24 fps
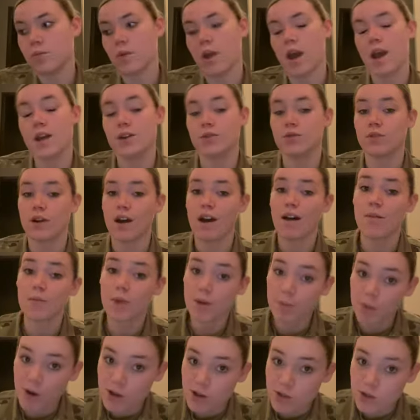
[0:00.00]
I do not have my
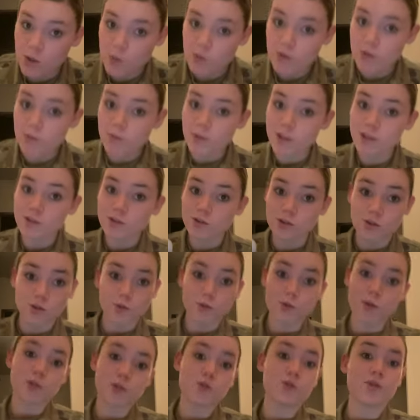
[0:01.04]
poncho with me, so
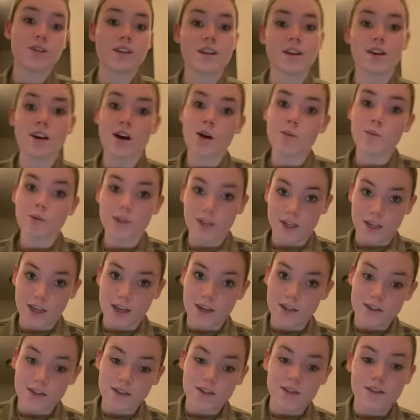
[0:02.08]
we're using a
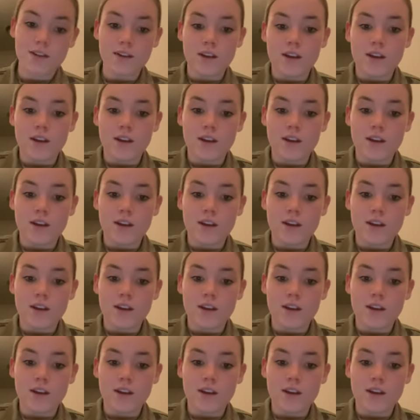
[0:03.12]
blanket.